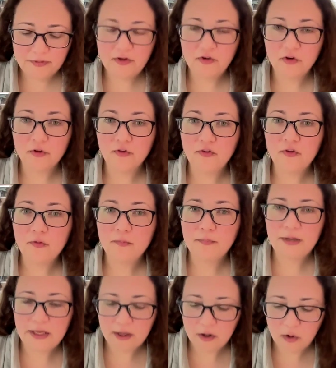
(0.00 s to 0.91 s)
And also
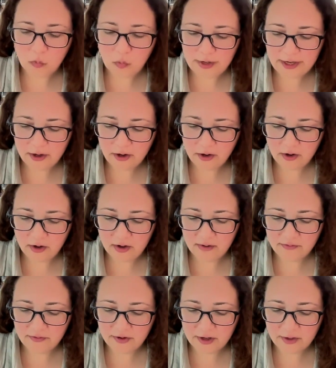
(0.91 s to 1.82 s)
be aware
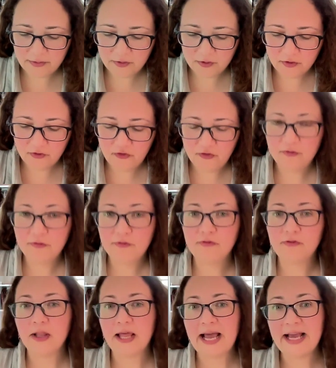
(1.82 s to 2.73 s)
of others'
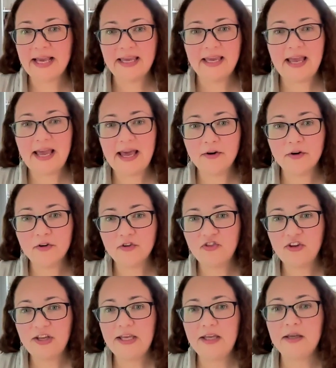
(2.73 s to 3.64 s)
flack
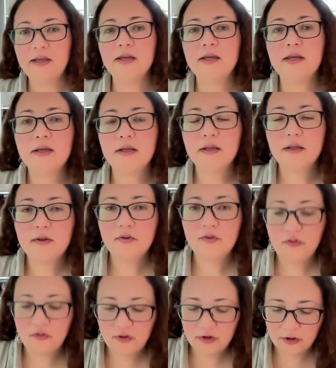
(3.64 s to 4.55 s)
energy.
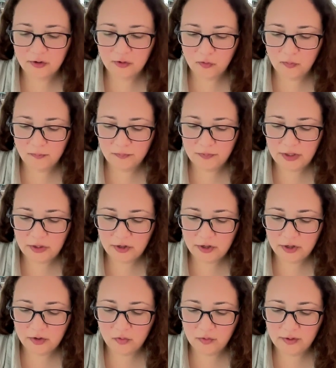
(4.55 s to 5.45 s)
So,
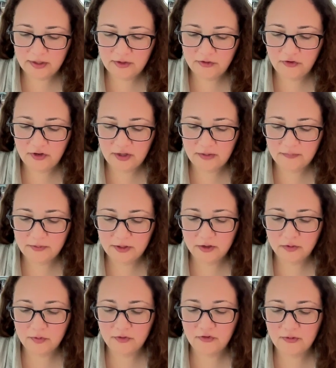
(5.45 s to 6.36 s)
is
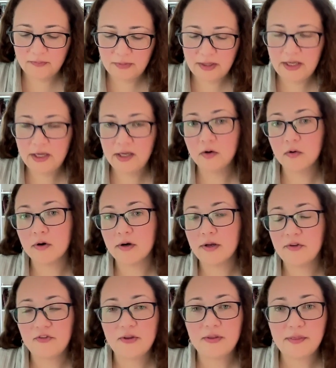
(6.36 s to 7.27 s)
it me or
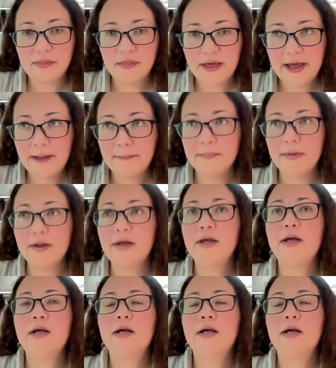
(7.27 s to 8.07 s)
is it them?